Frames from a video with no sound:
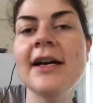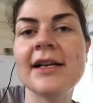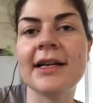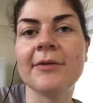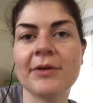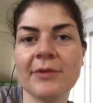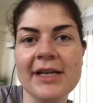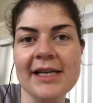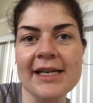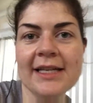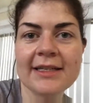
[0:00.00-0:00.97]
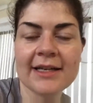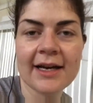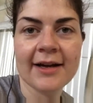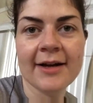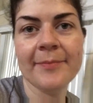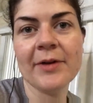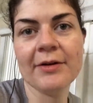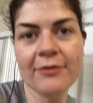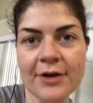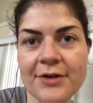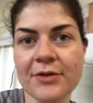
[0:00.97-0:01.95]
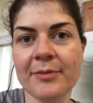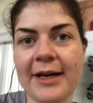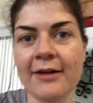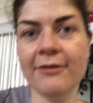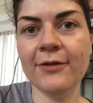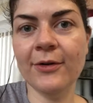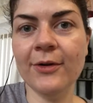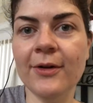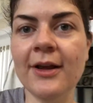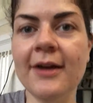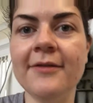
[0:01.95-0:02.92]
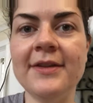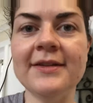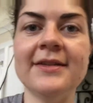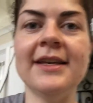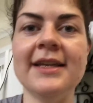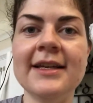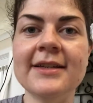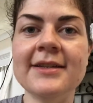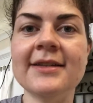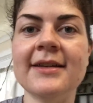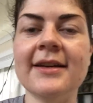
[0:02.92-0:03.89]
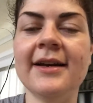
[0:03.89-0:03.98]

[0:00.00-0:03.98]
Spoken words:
Now, when we get a freezer bag full of the skins